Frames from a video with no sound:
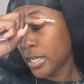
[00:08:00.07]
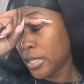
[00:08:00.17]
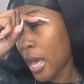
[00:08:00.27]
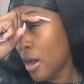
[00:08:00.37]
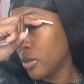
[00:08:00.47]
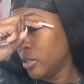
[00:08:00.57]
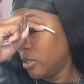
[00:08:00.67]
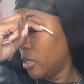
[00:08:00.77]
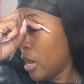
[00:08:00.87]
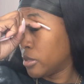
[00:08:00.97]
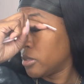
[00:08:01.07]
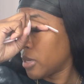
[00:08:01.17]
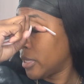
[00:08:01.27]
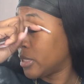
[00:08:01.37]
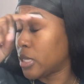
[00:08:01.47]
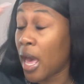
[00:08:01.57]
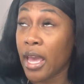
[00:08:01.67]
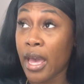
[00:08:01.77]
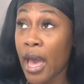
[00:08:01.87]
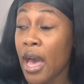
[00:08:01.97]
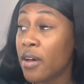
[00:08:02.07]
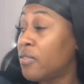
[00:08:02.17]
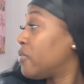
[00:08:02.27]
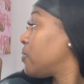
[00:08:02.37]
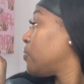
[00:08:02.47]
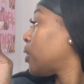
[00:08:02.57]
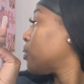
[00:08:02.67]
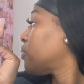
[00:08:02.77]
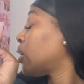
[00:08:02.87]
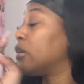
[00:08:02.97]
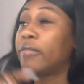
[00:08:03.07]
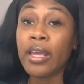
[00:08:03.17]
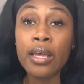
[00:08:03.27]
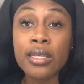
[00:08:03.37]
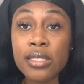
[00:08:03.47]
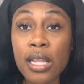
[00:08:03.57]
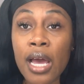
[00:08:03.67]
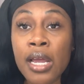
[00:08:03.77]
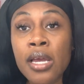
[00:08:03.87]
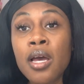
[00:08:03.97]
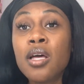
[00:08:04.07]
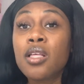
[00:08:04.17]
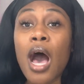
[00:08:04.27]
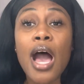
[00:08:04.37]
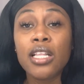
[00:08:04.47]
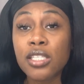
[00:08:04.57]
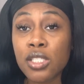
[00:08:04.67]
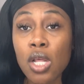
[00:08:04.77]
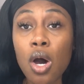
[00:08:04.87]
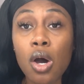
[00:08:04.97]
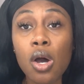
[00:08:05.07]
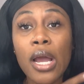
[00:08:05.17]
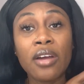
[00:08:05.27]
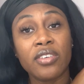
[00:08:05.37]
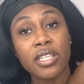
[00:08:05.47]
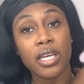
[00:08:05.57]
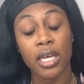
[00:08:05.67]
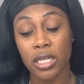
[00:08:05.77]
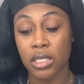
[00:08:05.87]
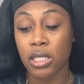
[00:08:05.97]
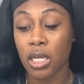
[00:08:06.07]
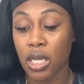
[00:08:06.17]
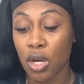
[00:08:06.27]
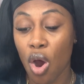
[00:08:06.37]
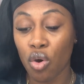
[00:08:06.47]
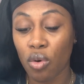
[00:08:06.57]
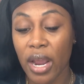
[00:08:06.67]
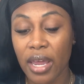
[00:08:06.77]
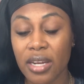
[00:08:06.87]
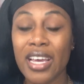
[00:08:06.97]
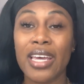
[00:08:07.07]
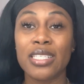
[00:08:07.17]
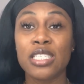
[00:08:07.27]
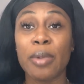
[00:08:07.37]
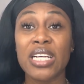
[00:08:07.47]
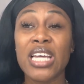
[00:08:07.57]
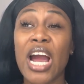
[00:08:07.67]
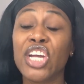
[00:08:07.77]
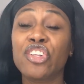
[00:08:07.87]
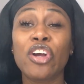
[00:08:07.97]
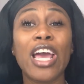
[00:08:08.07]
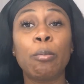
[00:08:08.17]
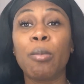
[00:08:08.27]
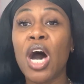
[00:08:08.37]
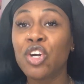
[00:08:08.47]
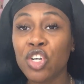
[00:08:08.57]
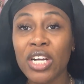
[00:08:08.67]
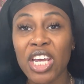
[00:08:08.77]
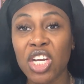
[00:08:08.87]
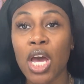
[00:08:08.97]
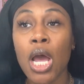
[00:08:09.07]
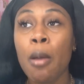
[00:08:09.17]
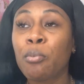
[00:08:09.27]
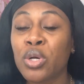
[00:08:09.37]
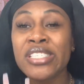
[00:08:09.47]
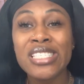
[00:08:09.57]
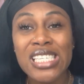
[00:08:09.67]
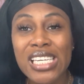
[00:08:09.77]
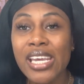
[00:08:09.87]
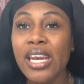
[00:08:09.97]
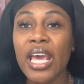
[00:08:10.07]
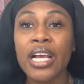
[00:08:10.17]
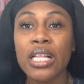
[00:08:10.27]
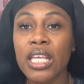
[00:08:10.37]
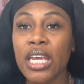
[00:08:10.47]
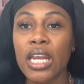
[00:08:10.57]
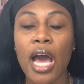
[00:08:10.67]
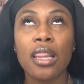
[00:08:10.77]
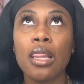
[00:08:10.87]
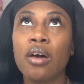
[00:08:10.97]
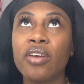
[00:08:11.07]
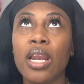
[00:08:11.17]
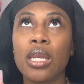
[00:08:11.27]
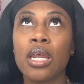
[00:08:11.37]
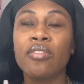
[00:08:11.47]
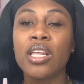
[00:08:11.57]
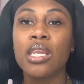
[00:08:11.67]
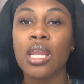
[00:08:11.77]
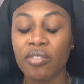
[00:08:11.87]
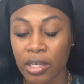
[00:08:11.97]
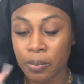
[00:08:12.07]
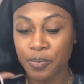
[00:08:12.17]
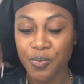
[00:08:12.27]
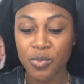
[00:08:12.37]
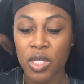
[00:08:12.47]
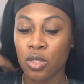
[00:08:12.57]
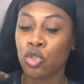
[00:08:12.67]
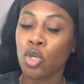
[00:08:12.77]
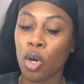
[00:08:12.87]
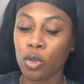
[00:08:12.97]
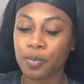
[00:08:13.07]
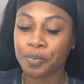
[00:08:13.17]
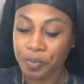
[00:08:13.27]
to the house. The house is nice as AF. Very, very Vegas-like. Islands long. Everything is looking grand and spectacular and modern and pristine and clean. I love it, love it, love it. So